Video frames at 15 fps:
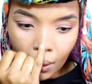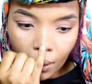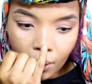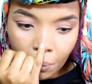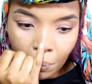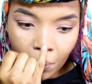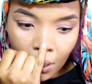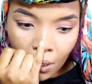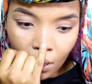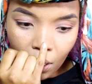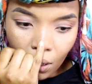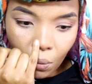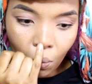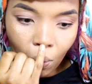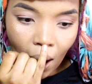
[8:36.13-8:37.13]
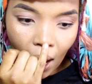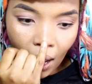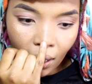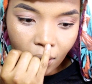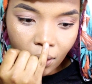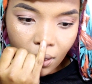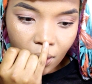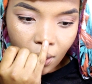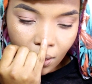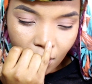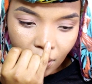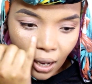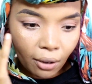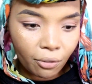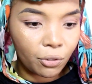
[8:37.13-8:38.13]
It's been a while
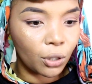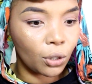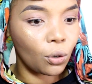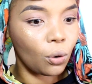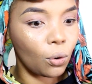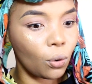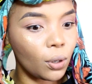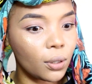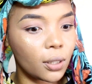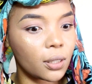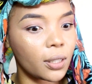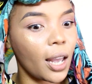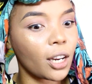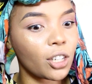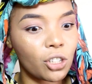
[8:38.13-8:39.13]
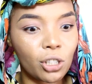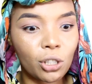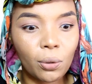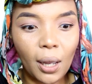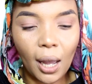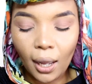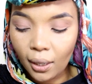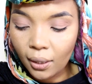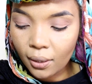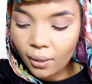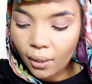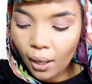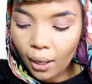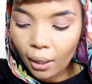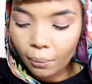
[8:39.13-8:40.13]
since I've recorded, actually, you guys.